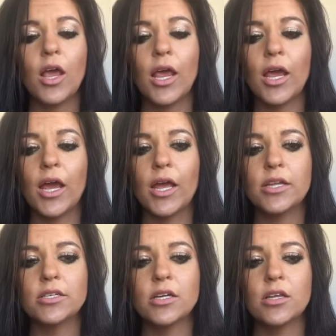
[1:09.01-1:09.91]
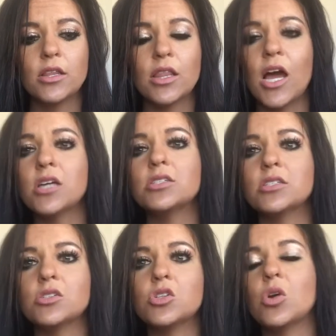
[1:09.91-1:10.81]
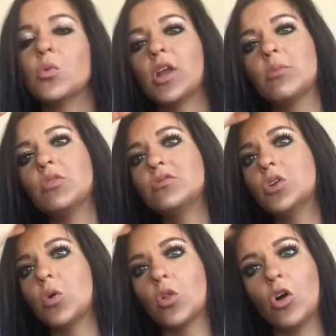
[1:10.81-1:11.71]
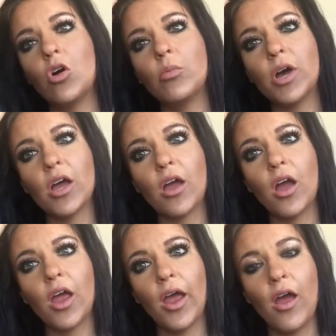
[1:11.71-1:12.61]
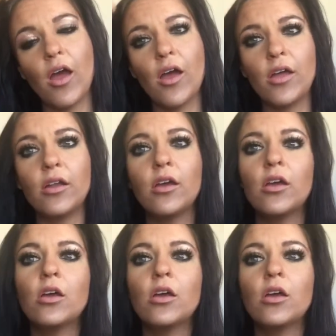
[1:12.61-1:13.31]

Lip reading: And so when I moved to Oklahoma, I had